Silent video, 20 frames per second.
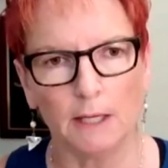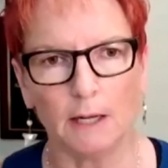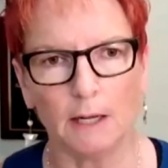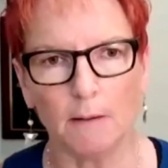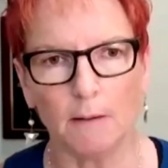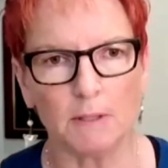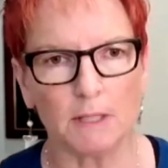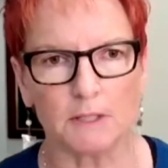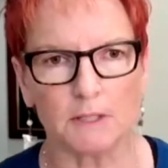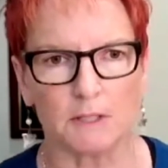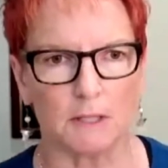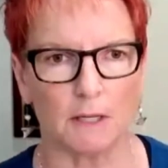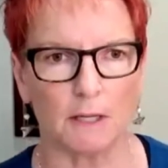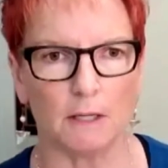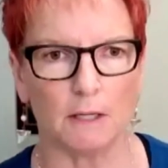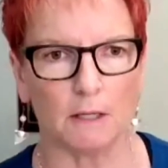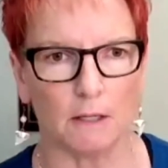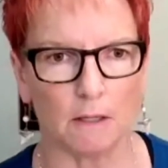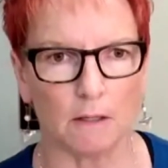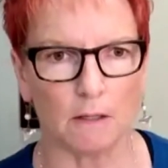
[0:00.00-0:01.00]
And I'm not
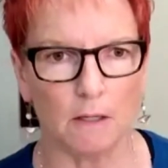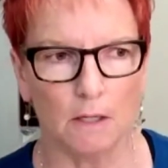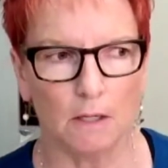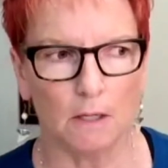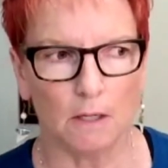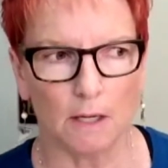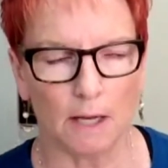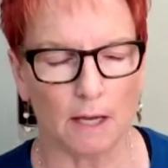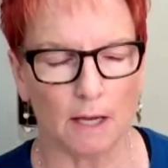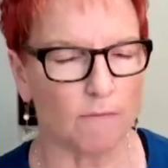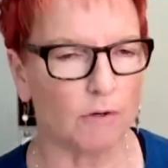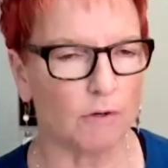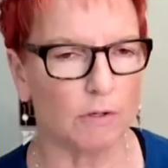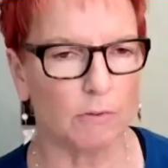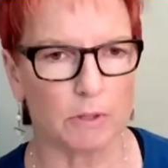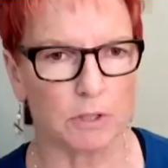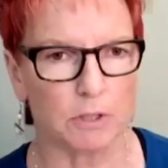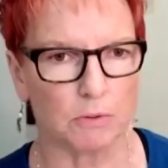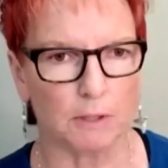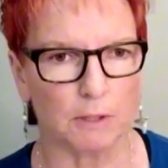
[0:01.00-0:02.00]
saying
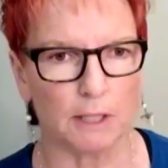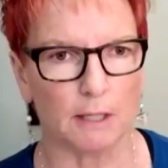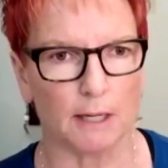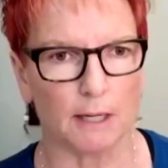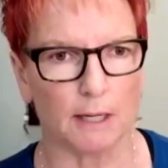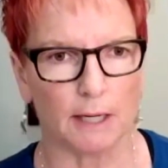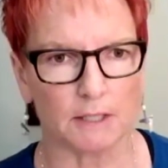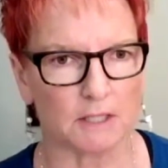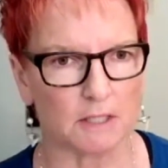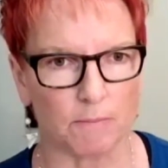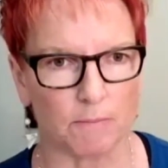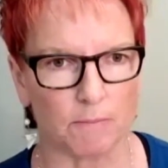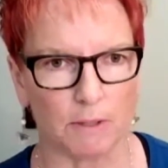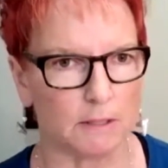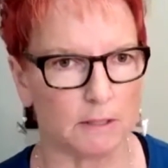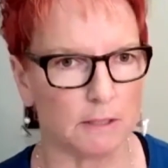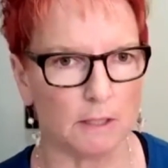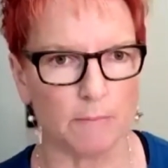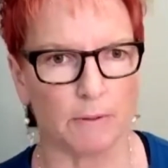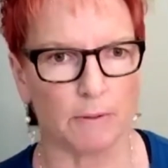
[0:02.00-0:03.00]
every retreat has to
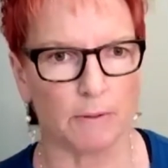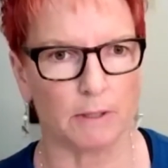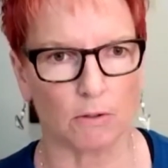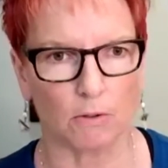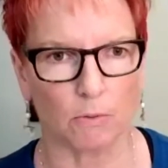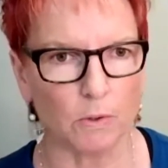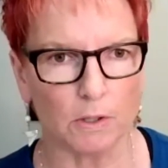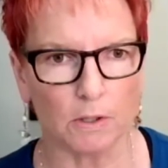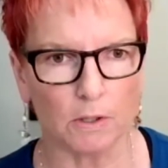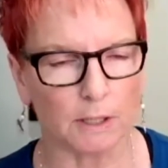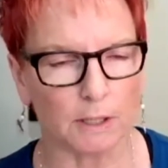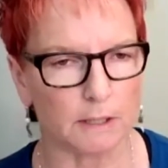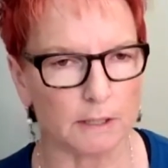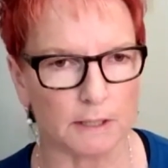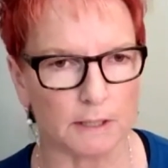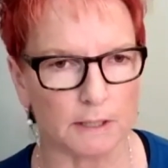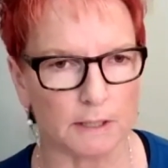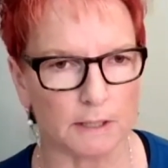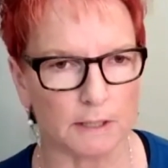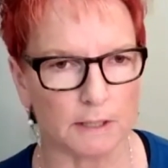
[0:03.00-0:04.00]
be deep inner work. It
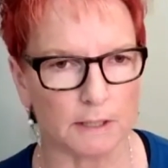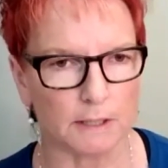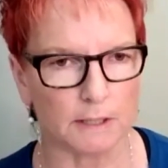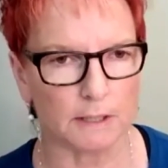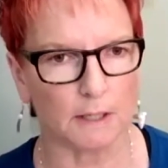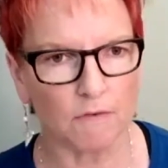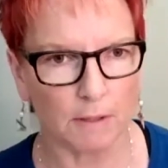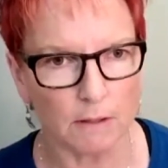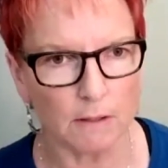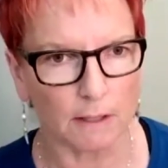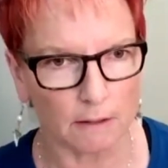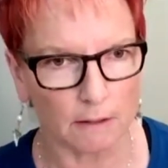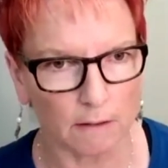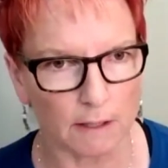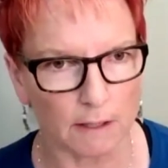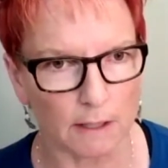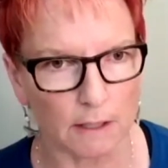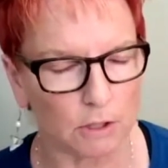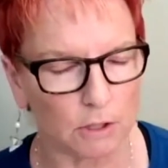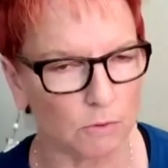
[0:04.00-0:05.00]
doesn't have to be
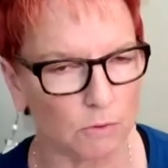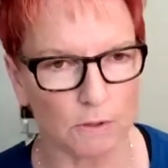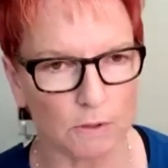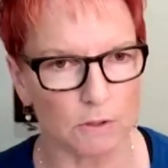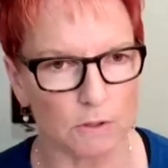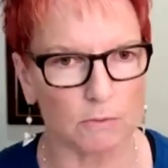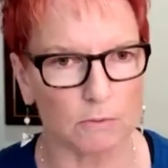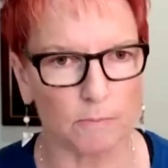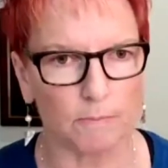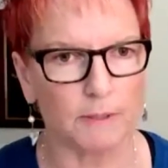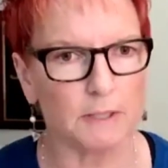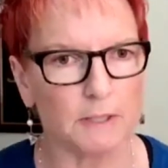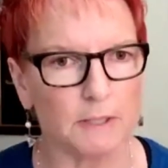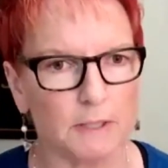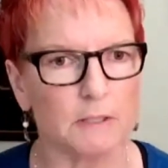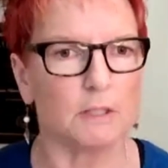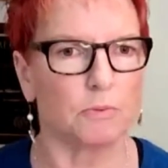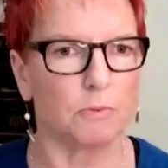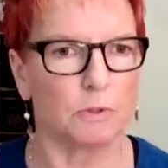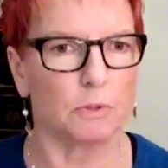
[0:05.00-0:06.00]
like that. You can do
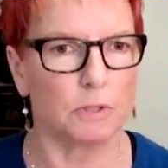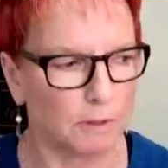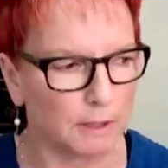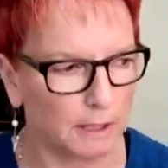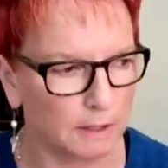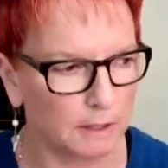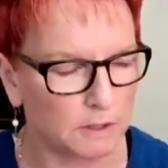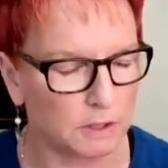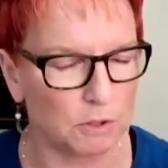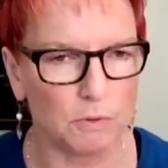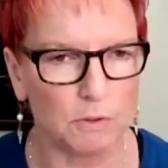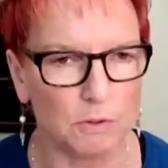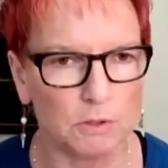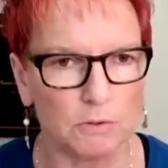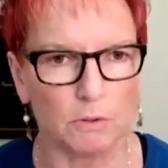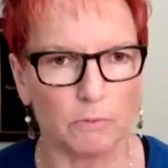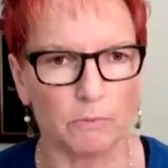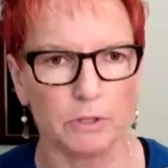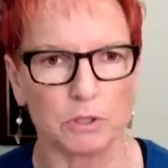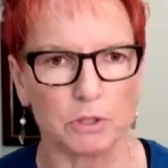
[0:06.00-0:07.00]
business retreats.
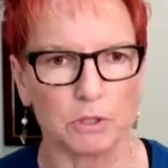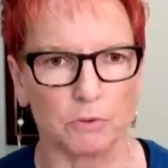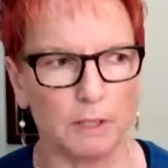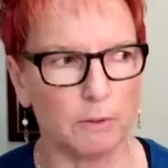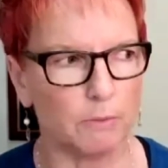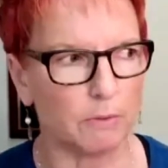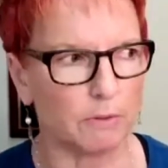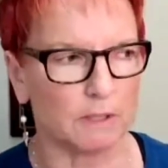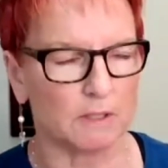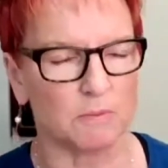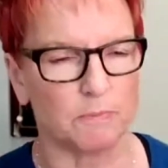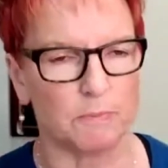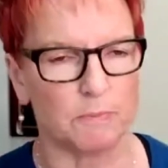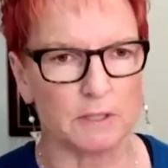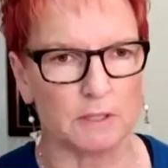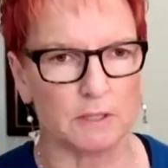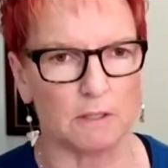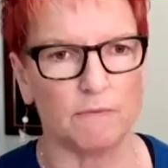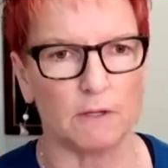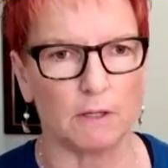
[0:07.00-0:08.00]
You can do a retreat with a
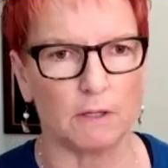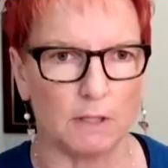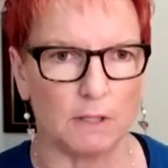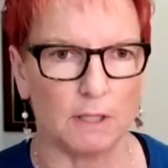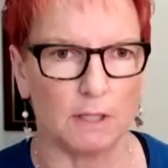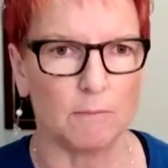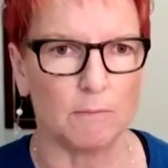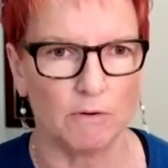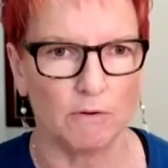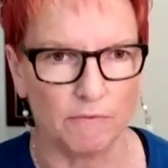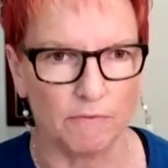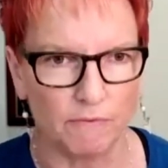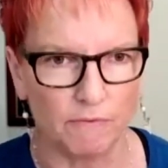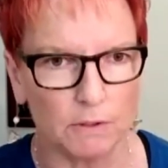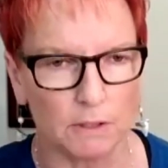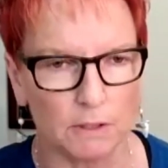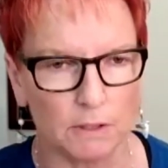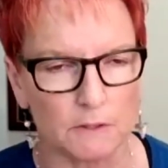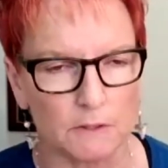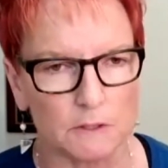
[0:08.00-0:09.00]
specific theme or
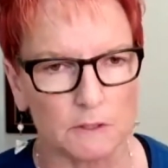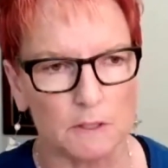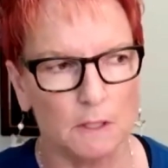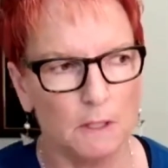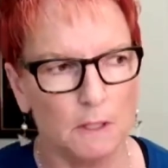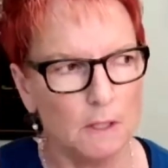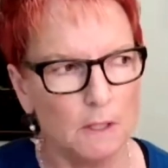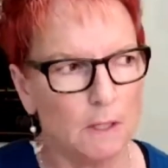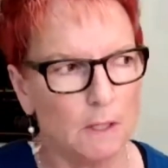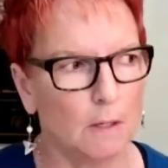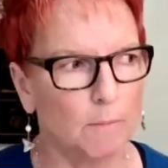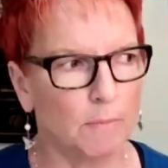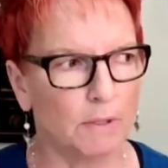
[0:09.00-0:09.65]
focus.